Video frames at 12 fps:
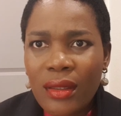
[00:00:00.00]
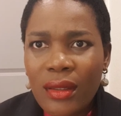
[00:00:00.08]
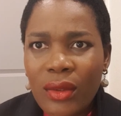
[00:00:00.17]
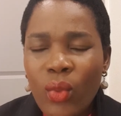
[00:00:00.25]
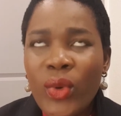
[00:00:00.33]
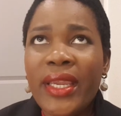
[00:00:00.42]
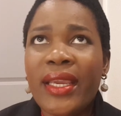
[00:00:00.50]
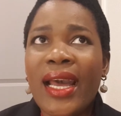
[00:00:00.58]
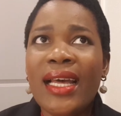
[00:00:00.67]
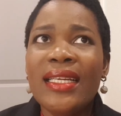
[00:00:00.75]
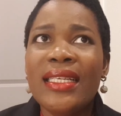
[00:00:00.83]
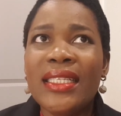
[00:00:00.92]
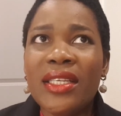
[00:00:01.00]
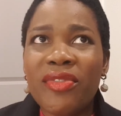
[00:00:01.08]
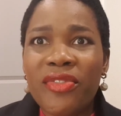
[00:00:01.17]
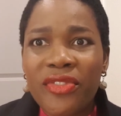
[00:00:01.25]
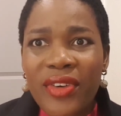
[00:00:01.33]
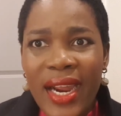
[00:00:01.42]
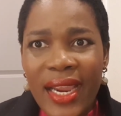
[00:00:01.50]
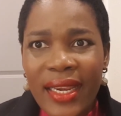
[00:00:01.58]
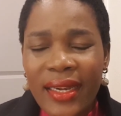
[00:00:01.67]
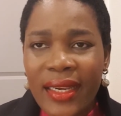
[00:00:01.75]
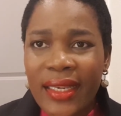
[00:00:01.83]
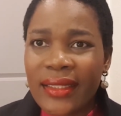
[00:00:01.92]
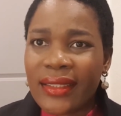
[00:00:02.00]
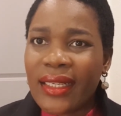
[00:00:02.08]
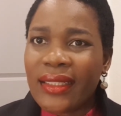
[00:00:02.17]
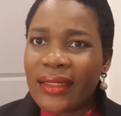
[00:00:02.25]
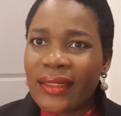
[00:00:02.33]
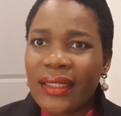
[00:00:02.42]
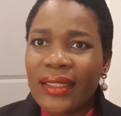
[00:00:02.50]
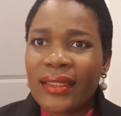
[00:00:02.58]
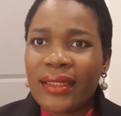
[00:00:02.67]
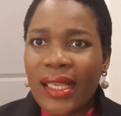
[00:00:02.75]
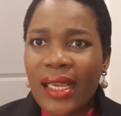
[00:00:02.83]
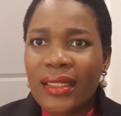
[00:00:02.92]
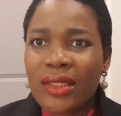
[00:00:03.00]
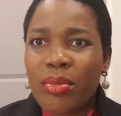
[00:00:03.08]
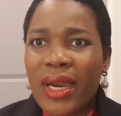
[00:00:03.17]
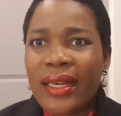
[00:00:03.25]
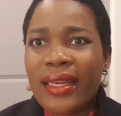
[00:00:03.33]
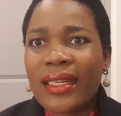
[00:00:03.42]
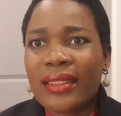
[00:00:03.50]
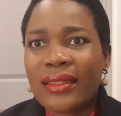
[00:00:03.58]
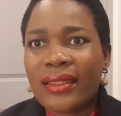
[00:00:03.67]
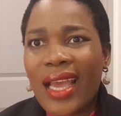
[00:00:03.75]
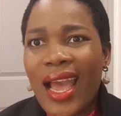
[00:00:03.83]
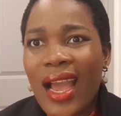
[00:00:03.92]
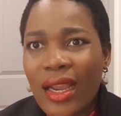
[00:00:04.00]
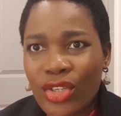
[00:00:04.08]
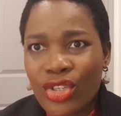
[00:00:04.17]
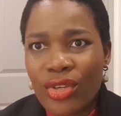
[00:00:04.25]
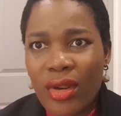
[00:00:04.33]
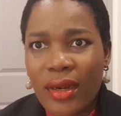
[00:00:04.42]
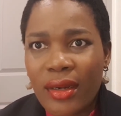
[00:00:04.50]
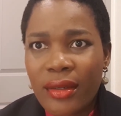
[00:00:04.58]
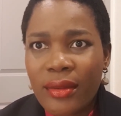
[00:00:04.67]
We can't define his existence by that action.